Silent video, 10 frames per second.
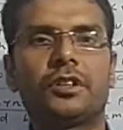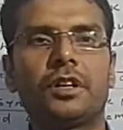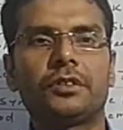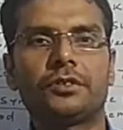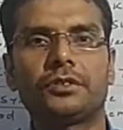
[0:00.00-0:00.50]

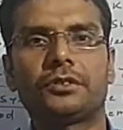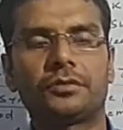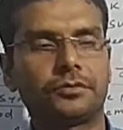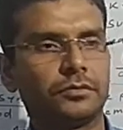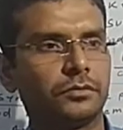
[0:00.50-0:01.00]
classes
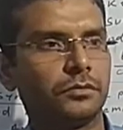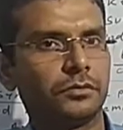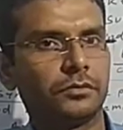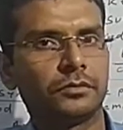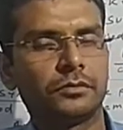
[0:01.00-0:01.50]

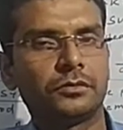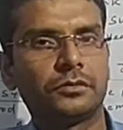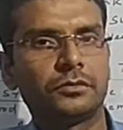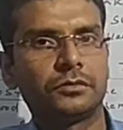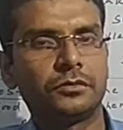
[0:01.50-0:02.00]

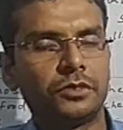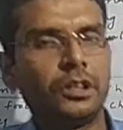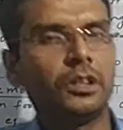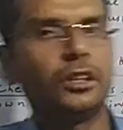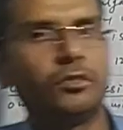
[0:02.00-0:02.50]
till
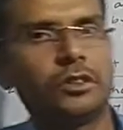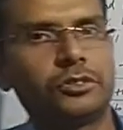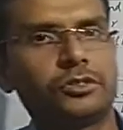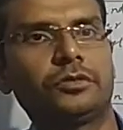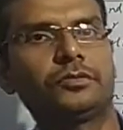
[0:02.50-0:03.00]
now
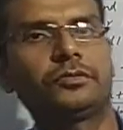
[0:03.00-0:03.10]
also.